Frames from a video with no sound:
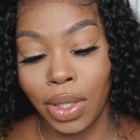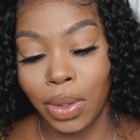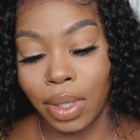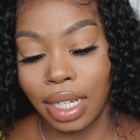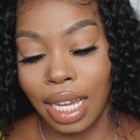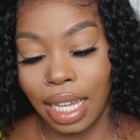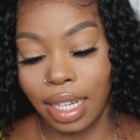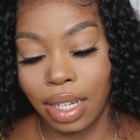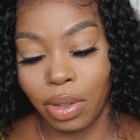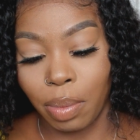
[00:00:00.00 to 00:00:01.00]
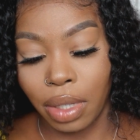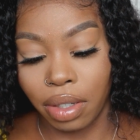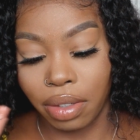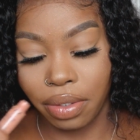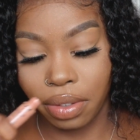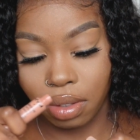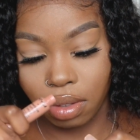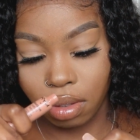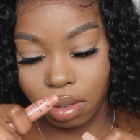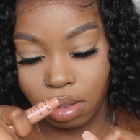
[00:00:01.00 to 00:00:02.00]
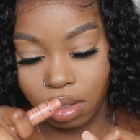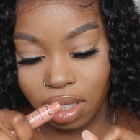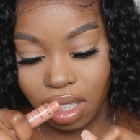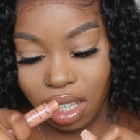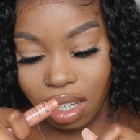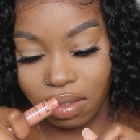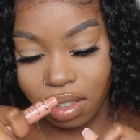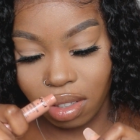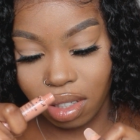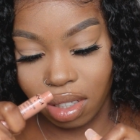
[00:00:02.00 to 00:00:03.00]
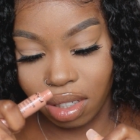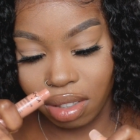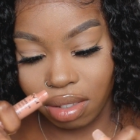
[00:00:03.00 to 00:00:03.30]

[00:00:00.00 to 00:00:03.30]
you can add a little bit of. Oh, there's hairs on it.